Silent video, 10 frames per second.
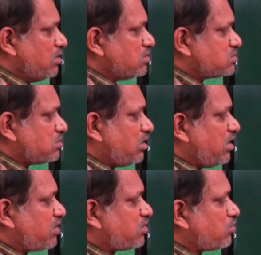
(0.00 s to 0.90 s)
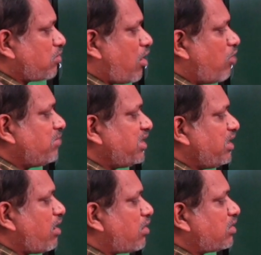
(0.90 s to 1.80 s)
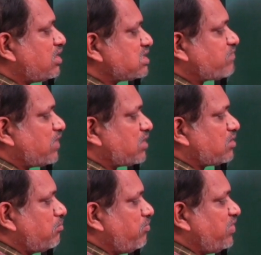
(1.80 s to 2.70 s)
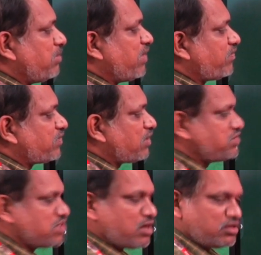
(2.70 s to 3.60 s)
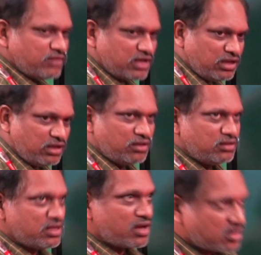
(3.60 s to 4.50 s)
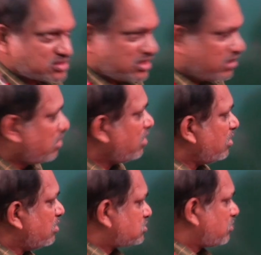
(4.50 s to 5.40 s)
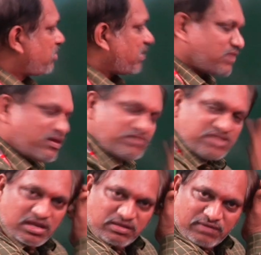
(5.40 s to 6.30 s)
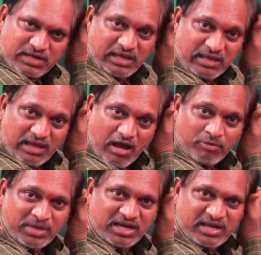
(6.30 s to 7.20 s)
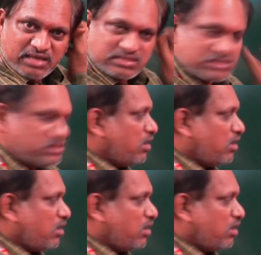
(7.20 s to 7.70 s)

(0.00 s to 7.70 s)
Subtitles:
So related to how many odd days for the month of January, they are asking. So month of January, how many days?